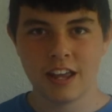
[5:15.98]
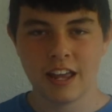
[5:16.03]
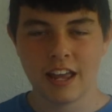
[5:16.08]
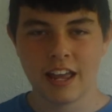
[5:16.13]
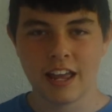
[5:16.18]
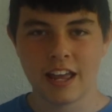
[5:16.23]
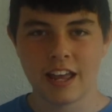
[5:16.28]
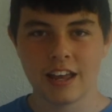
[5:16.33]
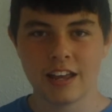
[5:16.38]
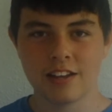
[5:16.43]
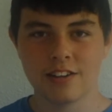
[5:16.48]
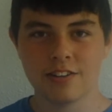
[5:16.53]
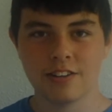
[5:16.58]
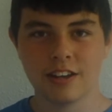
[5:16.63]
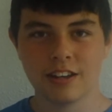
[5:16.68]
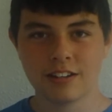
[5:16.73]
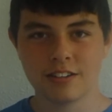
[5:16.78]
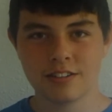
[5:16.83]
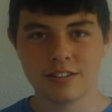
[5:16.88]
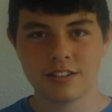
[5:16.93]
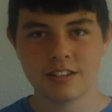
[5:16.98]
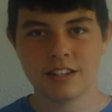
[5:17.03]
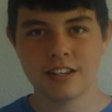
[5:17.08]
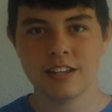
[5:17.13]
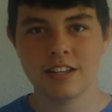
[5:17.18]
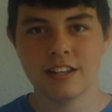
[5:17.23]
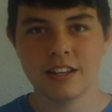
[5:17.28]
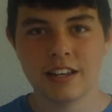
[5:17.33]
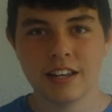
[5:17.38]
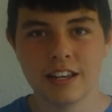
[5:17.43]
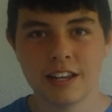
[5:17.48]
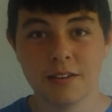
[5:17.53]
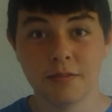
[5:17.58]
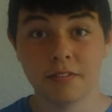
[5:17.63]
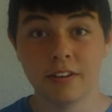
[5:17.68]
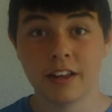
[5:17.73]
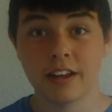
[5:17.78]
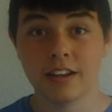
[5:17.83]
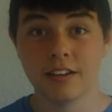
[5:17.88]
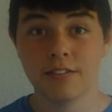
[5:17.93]
and you get to see him
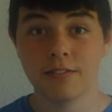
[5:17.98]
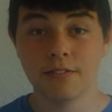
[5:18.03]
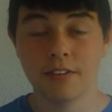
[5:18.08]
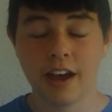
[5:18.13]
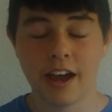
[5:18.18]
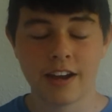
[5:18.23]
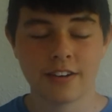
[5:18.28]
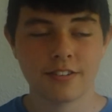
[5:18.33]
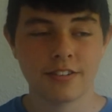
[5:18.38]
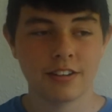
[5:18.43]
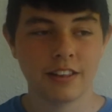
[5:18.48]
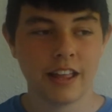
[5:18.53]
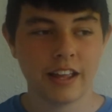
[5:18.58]
like action,